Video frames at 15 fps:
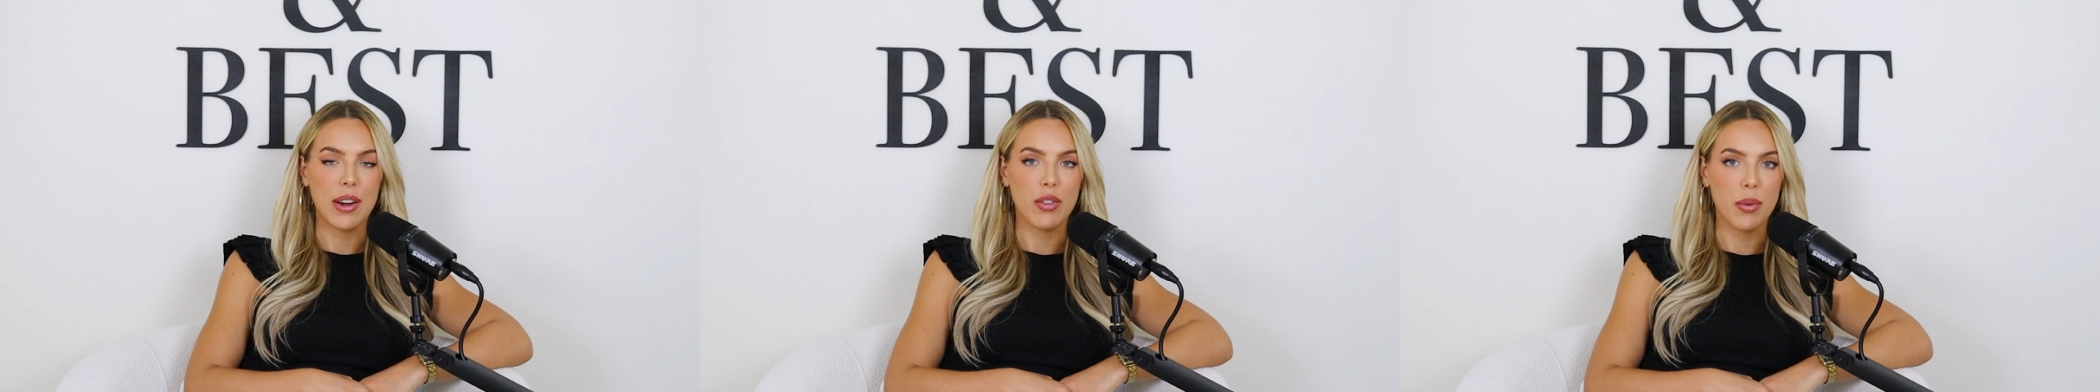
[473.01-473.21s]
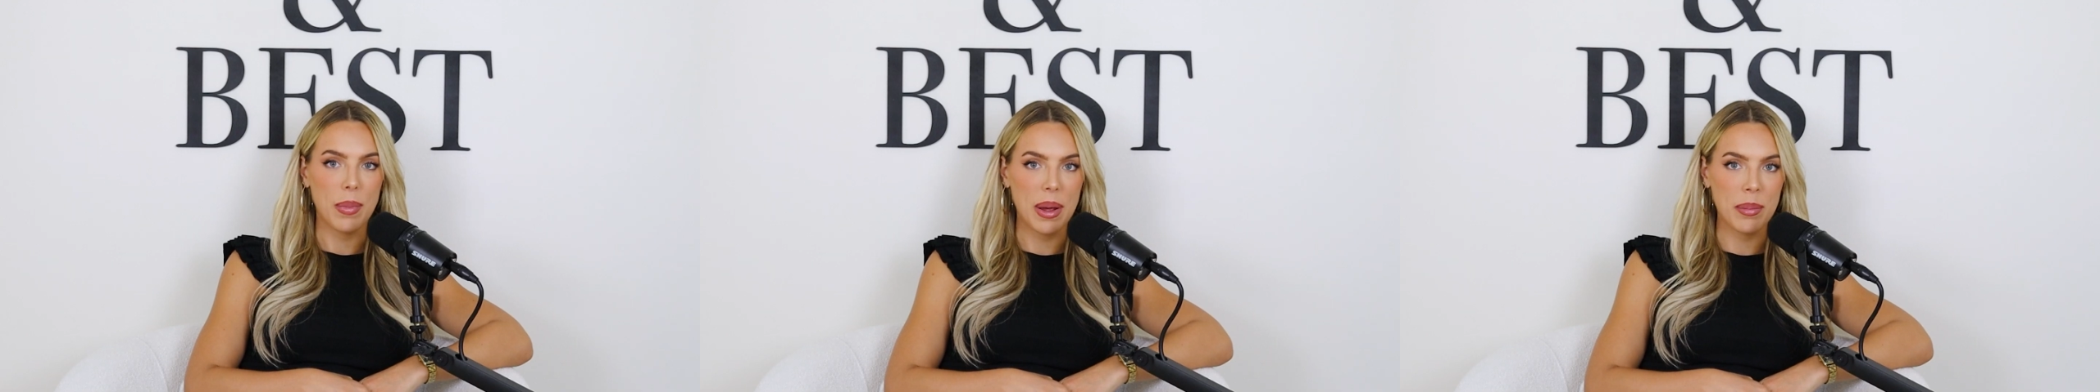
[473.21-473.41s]

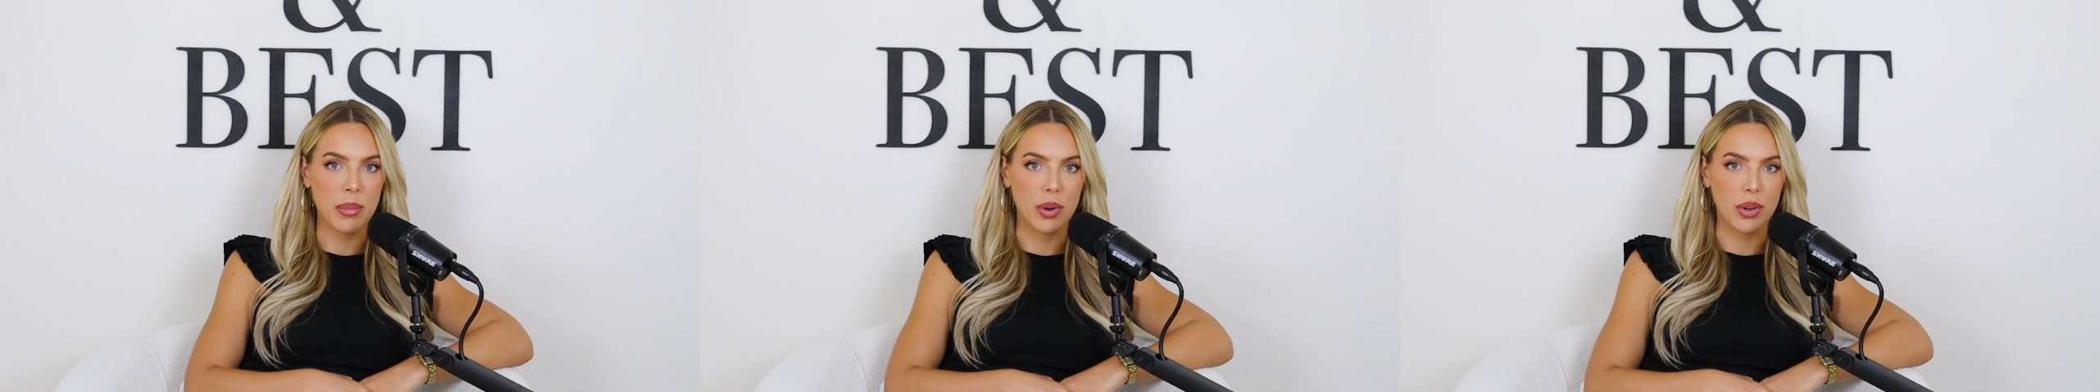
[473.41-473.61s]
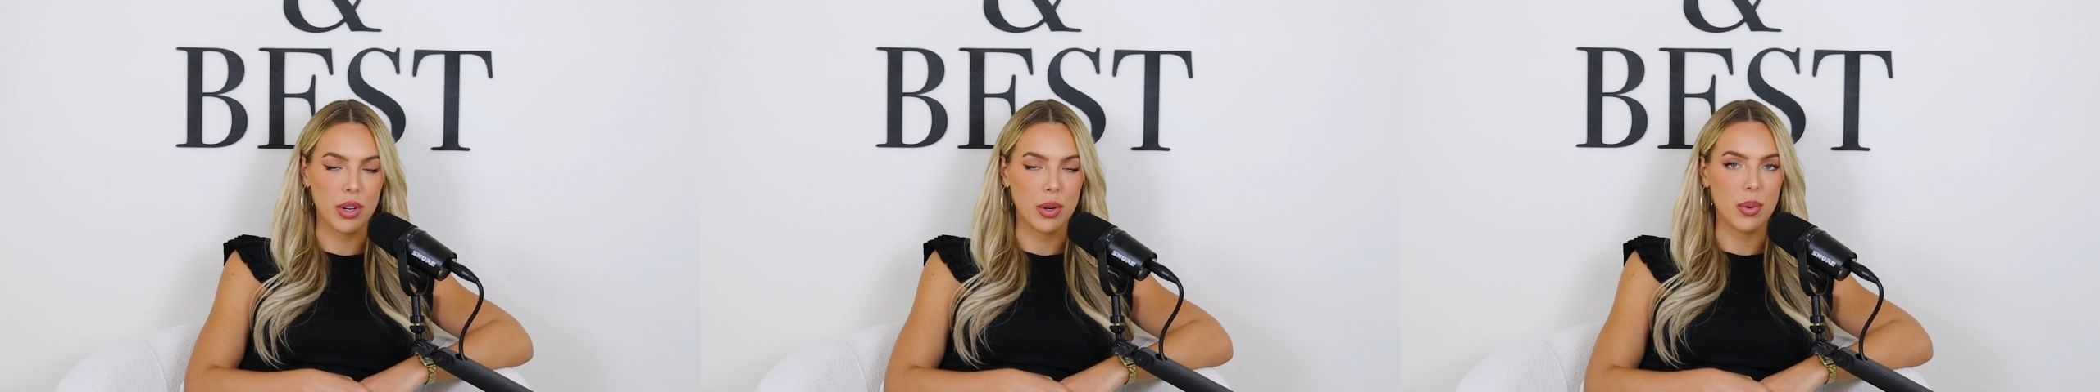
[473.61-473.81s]
And
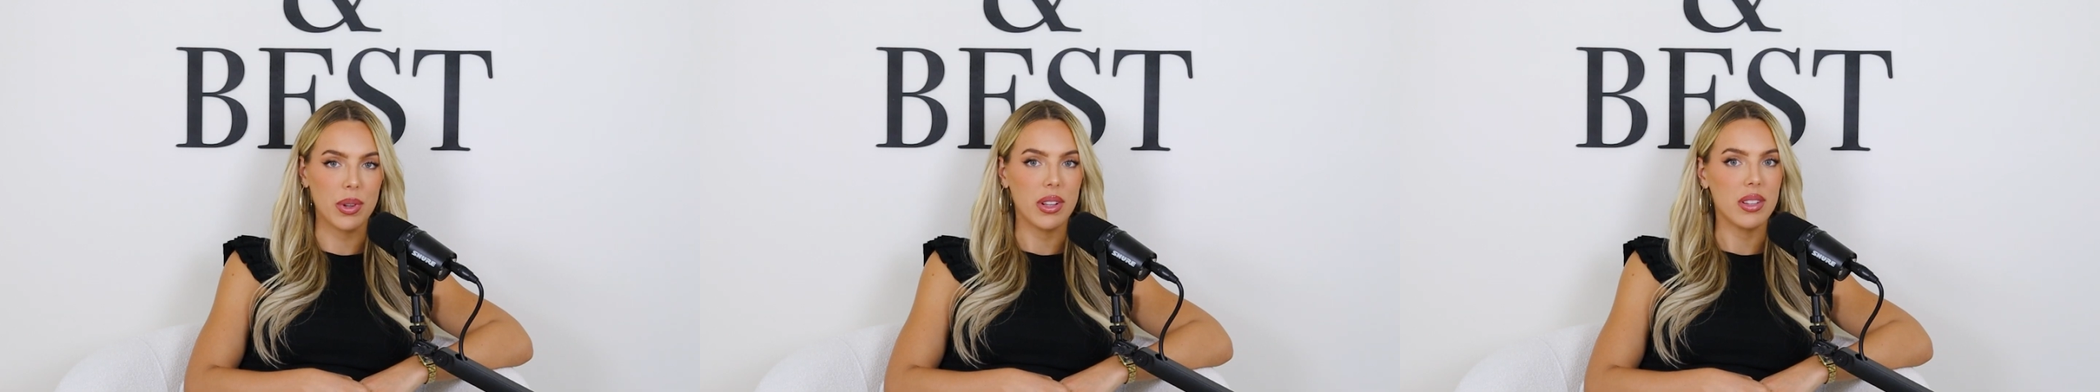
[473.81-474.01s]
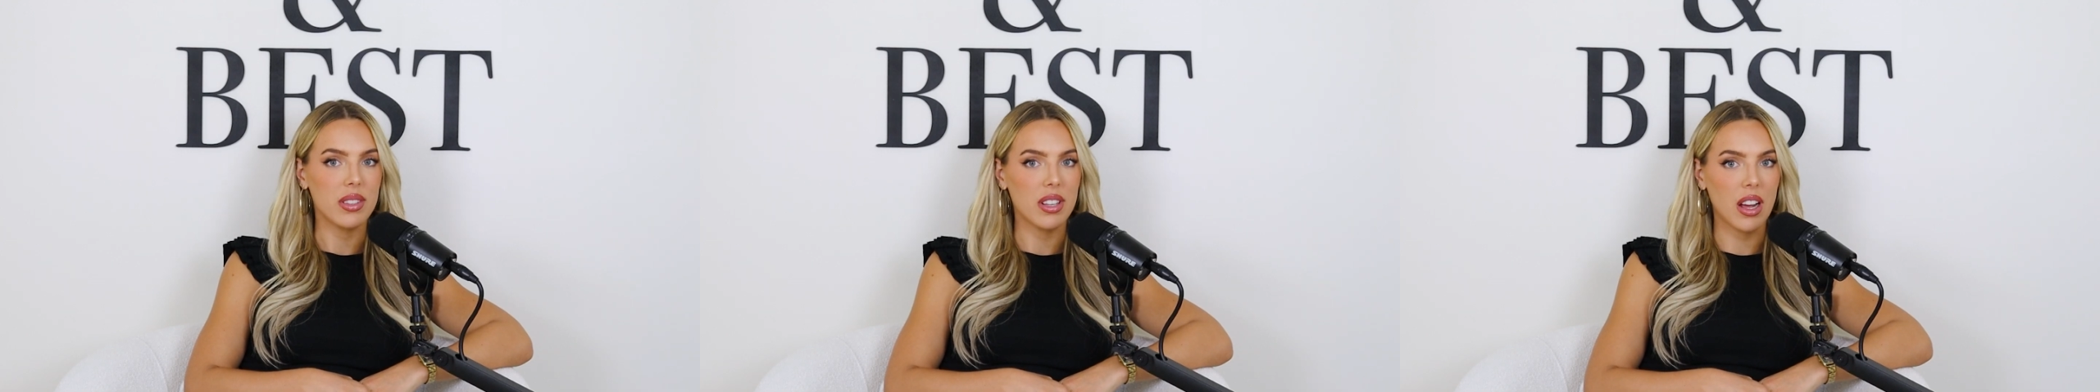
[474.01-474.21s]
remember, you
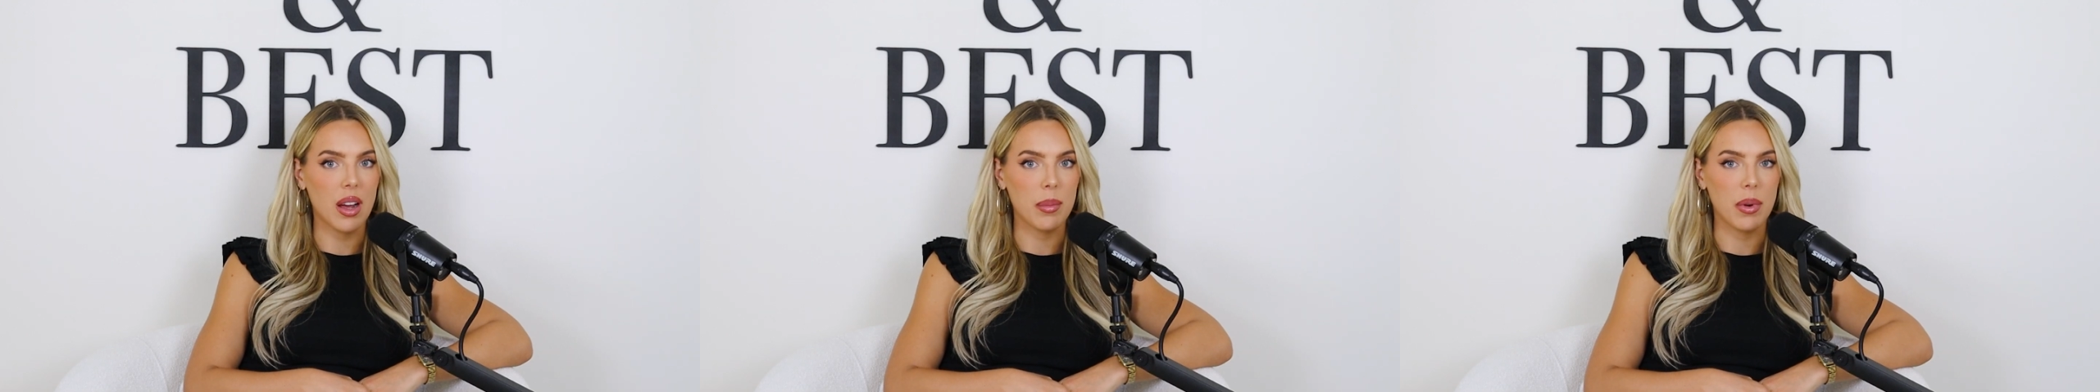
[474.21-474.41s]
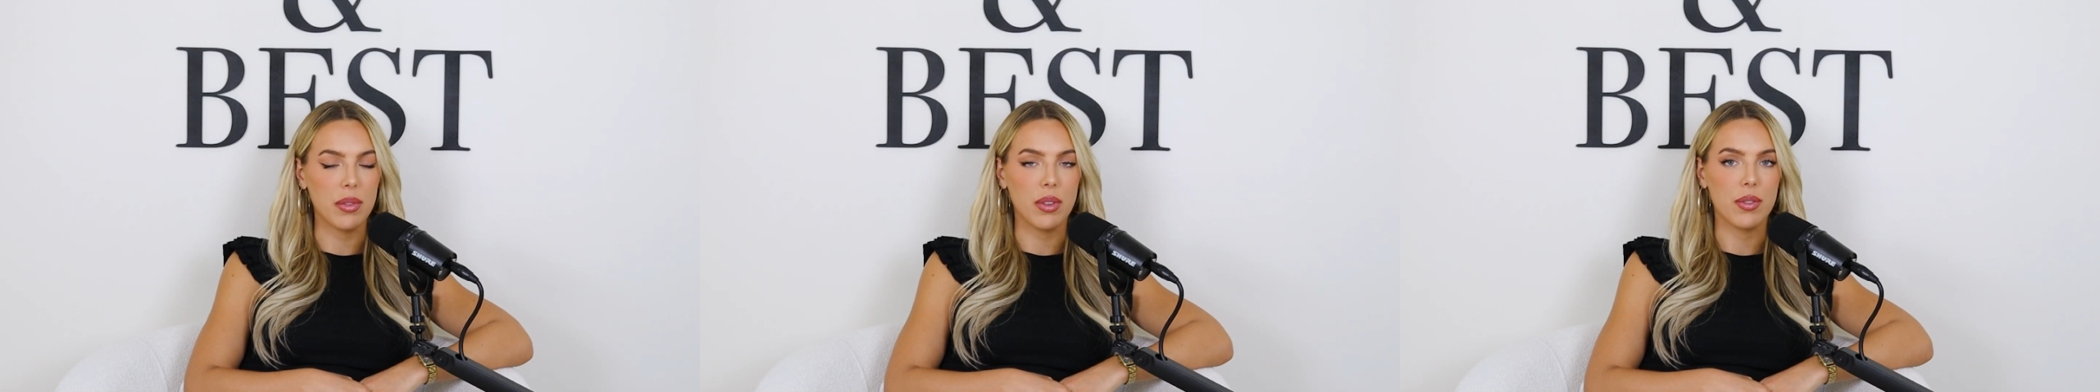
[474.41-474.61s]
are the
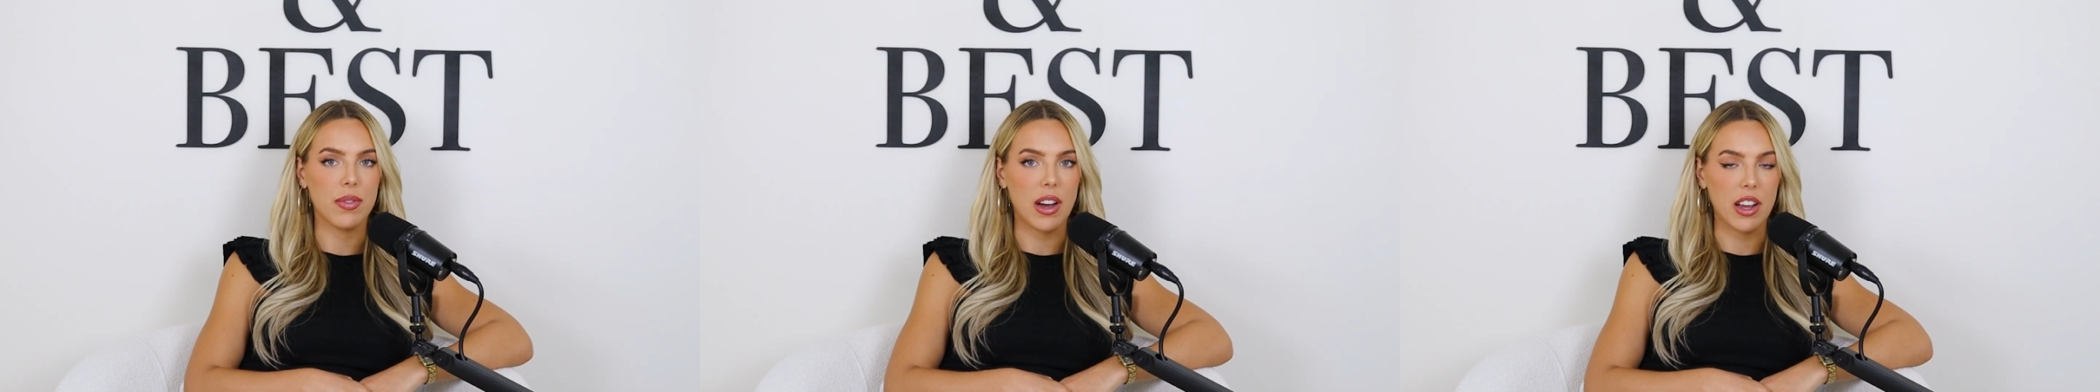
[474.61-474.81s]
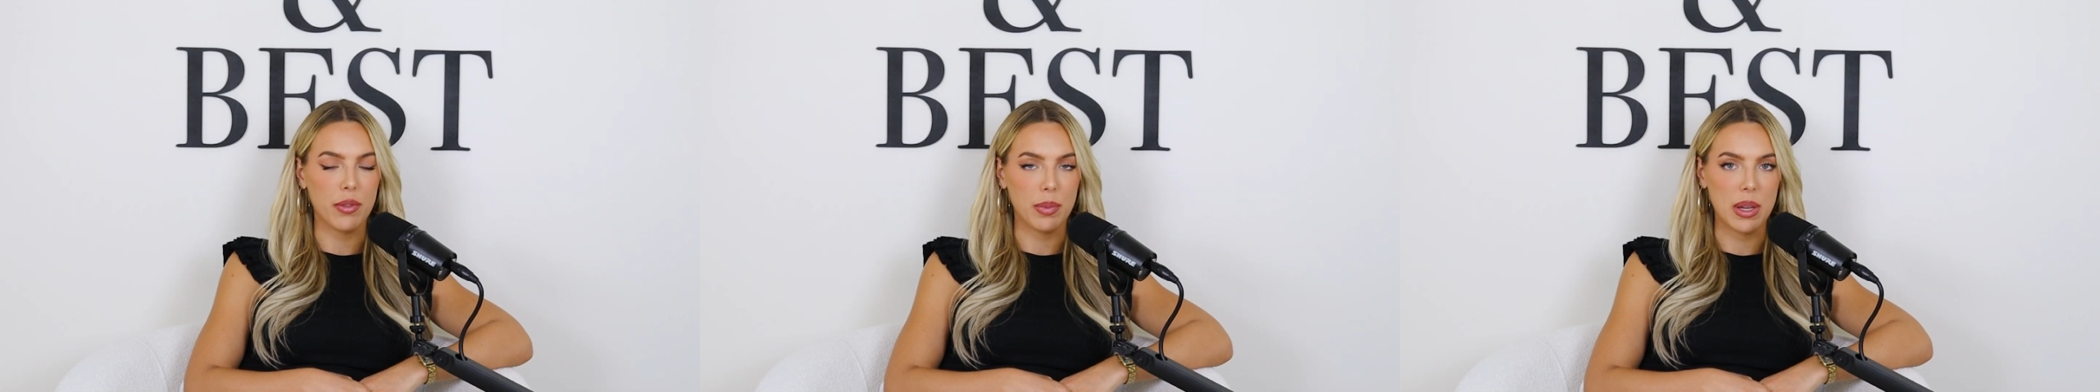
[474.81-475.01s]
sum of the
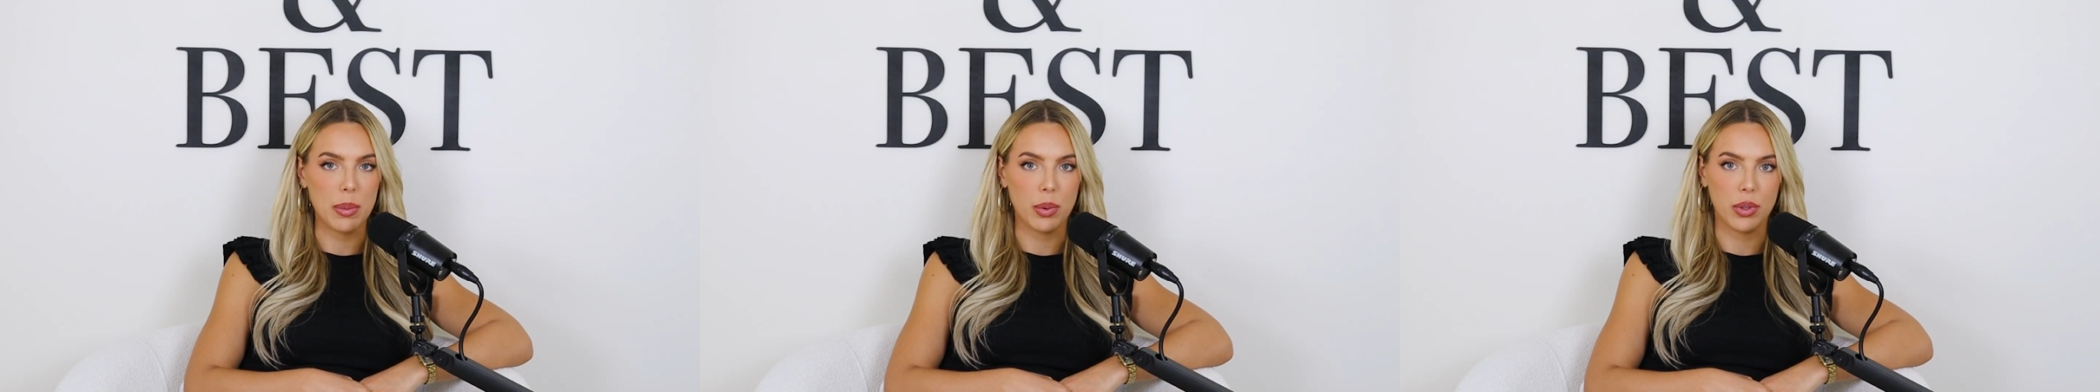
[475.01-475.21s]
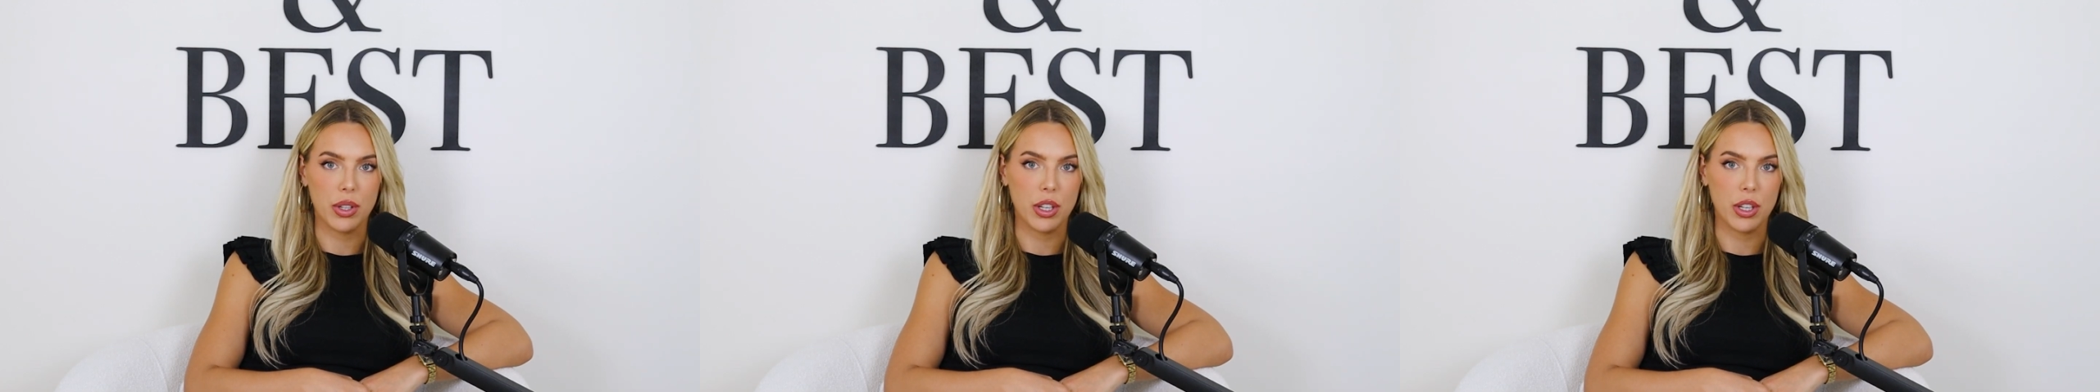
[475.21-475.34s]
5 people